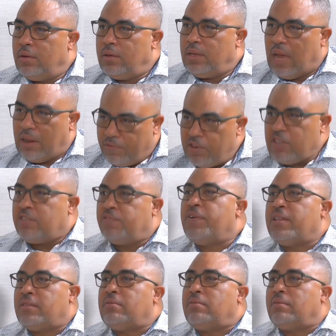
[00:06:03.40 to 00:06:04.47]
that full
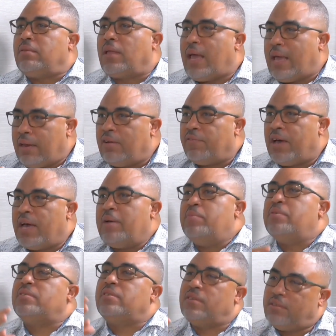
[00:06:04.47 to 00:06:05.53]
sweat kind of right.
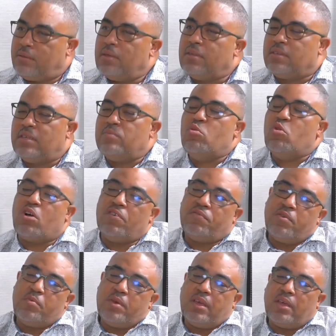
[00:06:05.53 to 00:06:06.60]
is, is, is, mocha
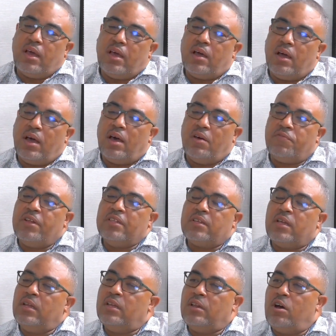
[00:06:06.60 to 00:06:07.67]
for me. I, I, felt
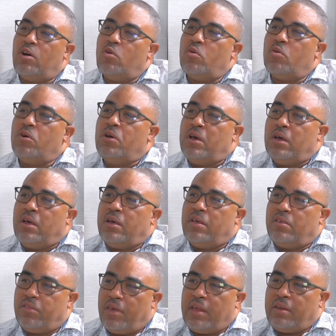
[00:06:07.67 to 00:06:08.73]
a little how
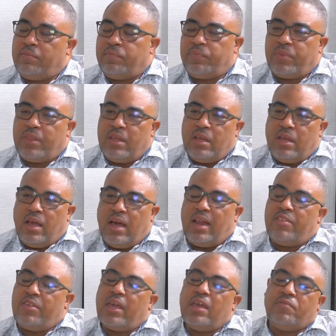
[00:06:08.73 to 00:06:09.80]
then, and
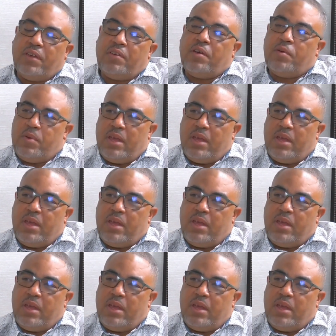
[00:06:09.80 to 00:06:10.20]
I think if if I be,